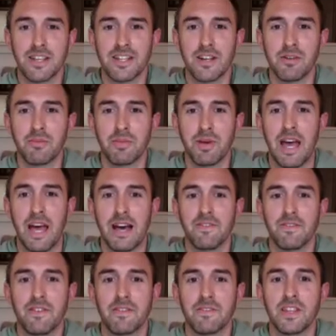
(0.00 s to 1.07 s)
and on behalf
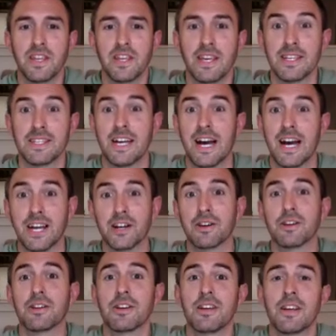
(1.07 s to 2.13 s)
of the
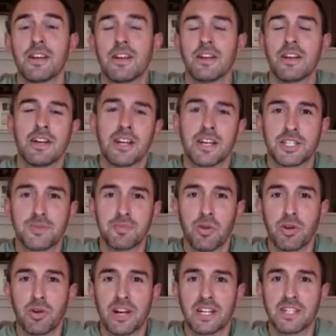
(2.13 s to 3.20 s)
entire
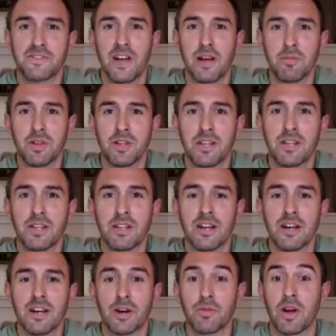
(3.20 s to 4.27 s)
ExplorerX family
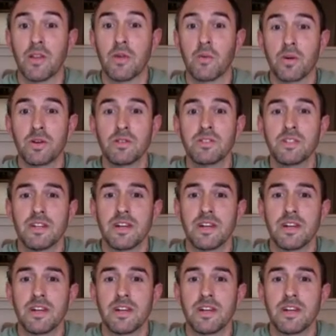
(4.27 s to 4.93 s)
around the world,